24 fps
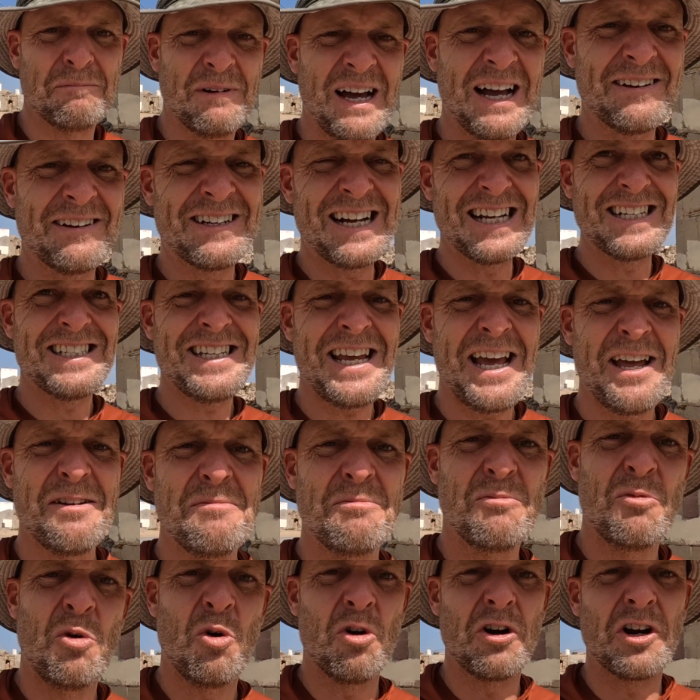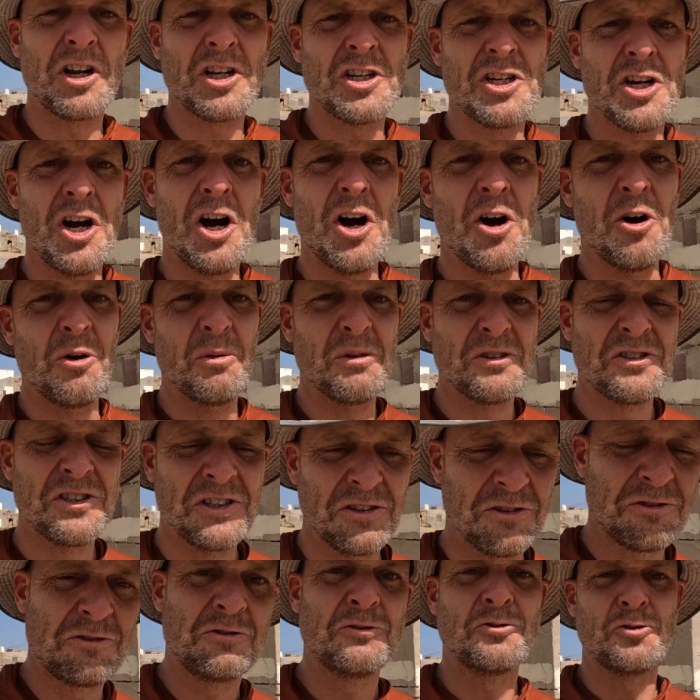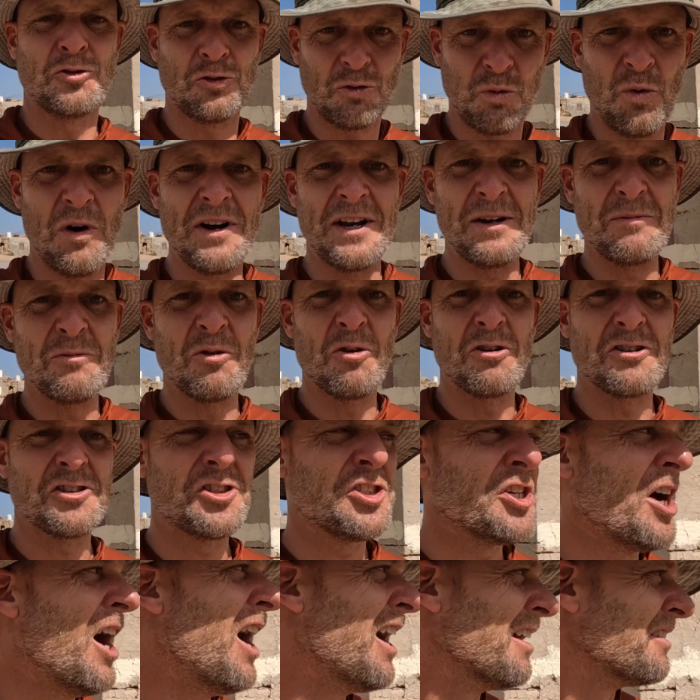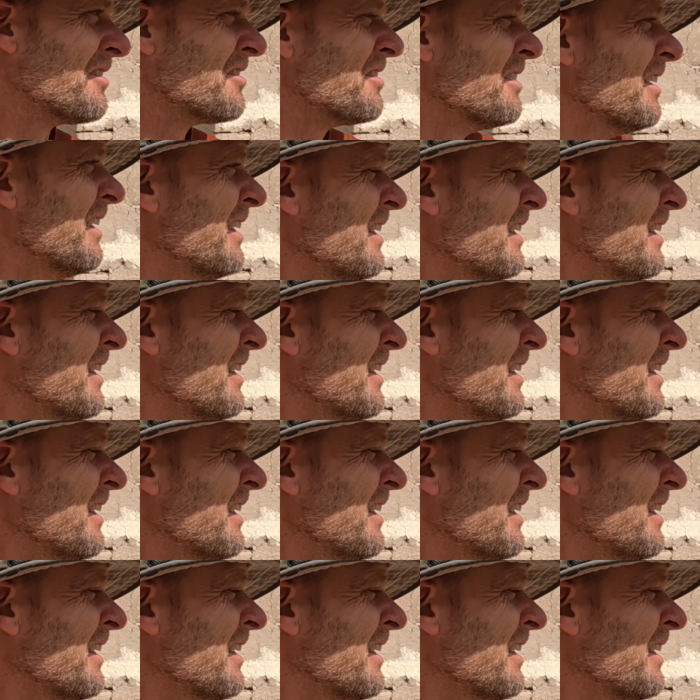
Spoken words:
But I got 10 more to go, which is 20 more shots,